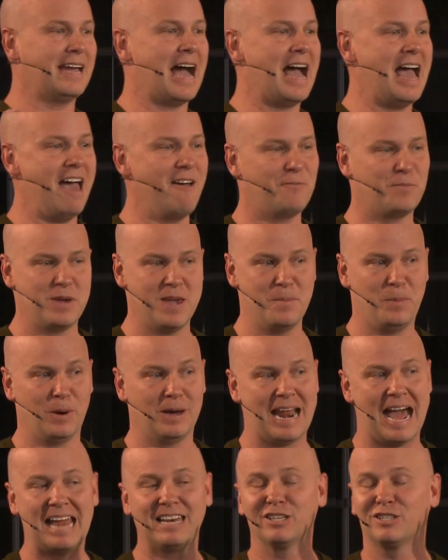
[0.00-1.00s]
I have people,
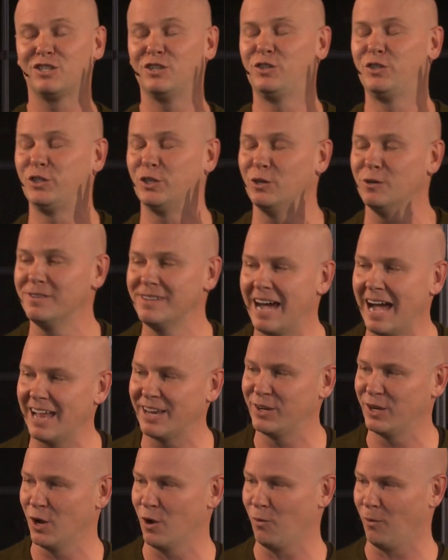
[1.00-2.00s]
and I just do not
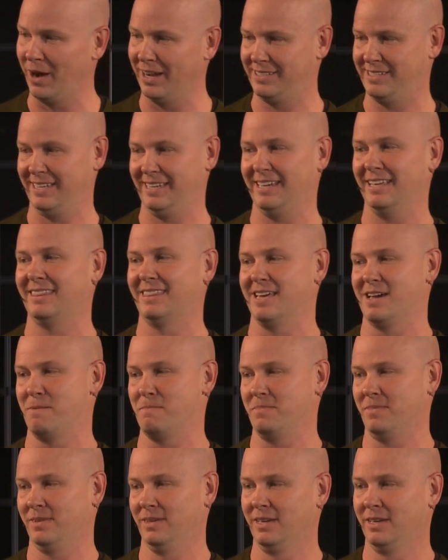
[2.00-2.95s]
know what to get them.